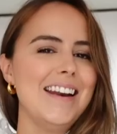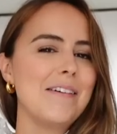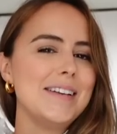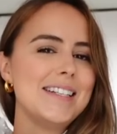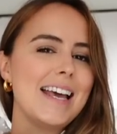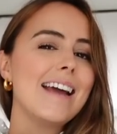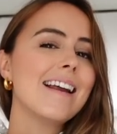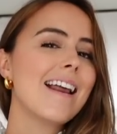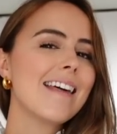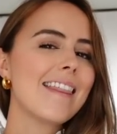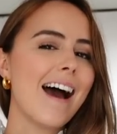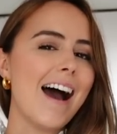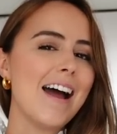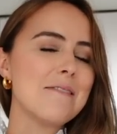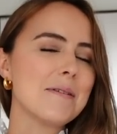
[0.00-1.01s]
now I say it like
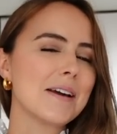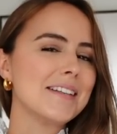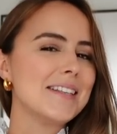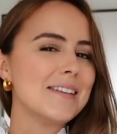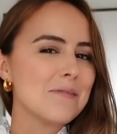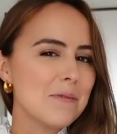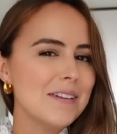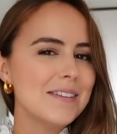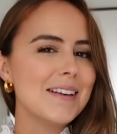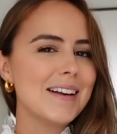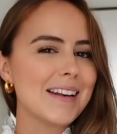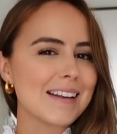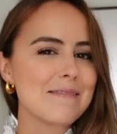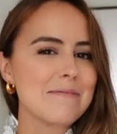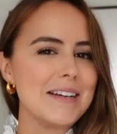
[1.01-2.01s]
that because this one's a
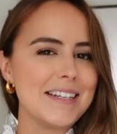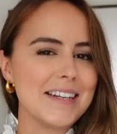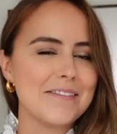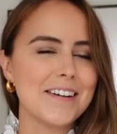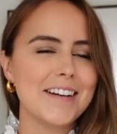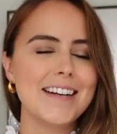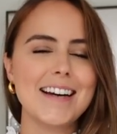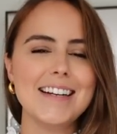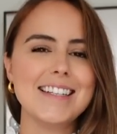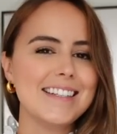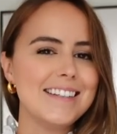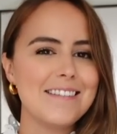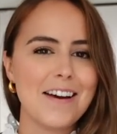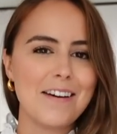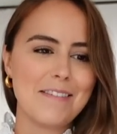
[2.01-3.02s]
little bit different. I
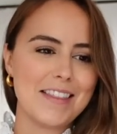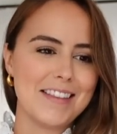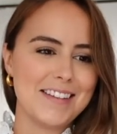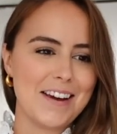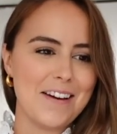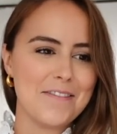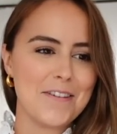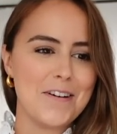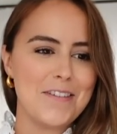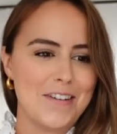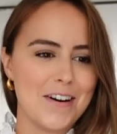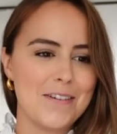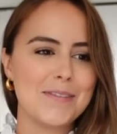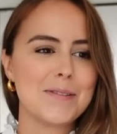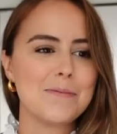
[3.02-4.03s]
didn't know whether to go for it or
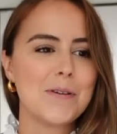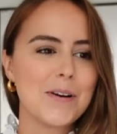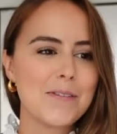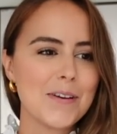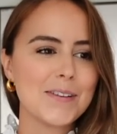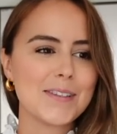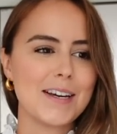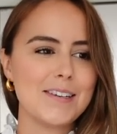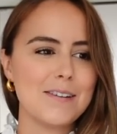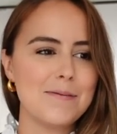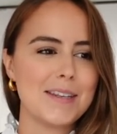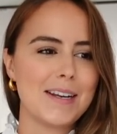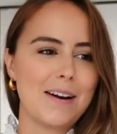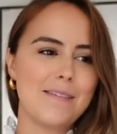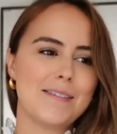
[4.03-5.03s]
not. It was one of those
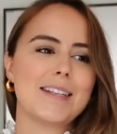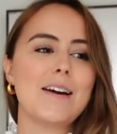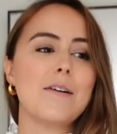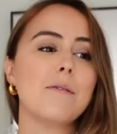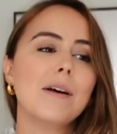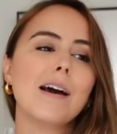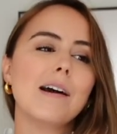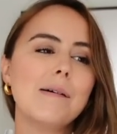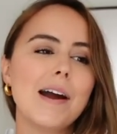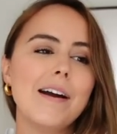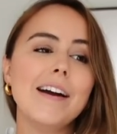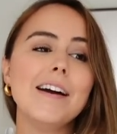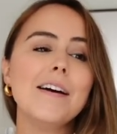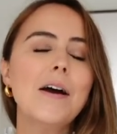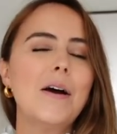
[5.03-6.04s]
items that I was like, will I
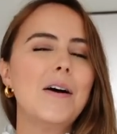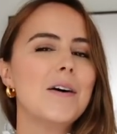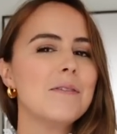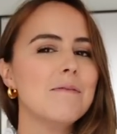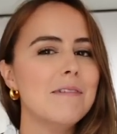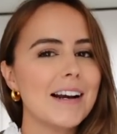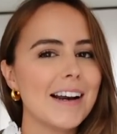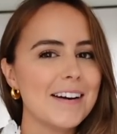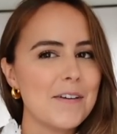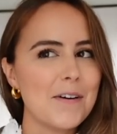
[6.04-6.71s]
wear it? Will I